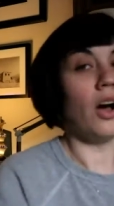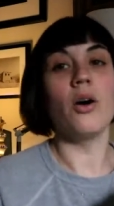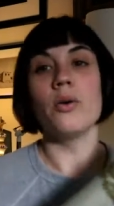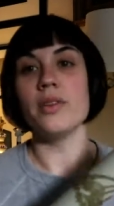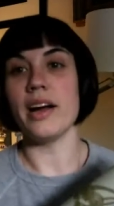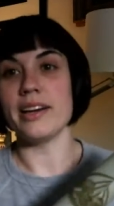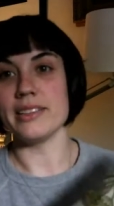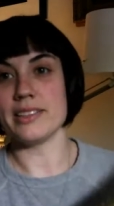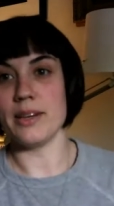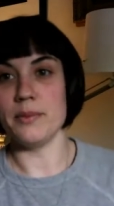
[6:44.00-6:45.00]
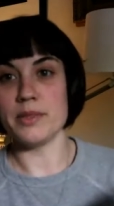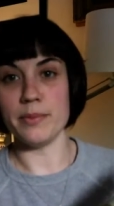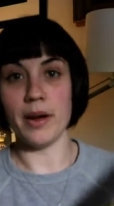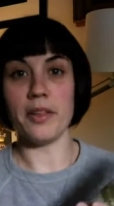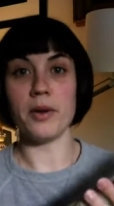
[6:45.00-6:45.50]
Oh, I got
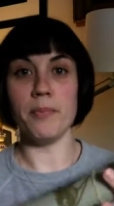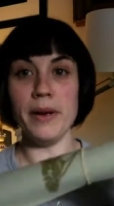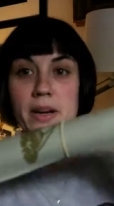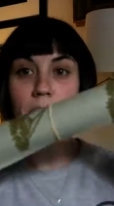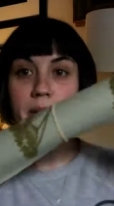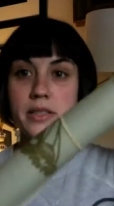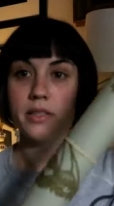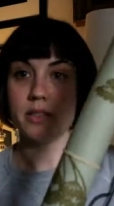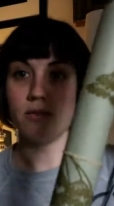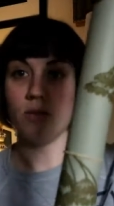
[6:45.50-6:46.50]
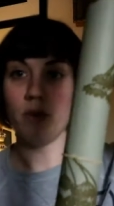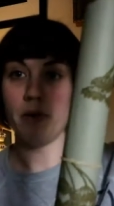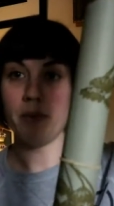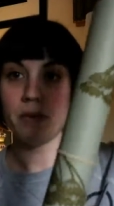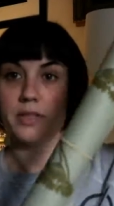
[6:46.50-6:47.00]
some other bigger pieces of
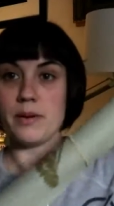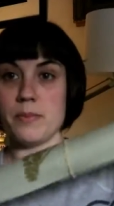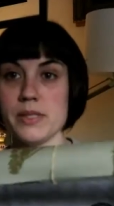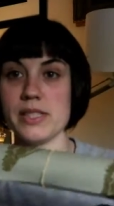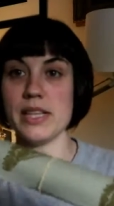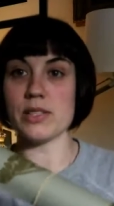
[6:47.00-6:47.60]
wallpaper samples.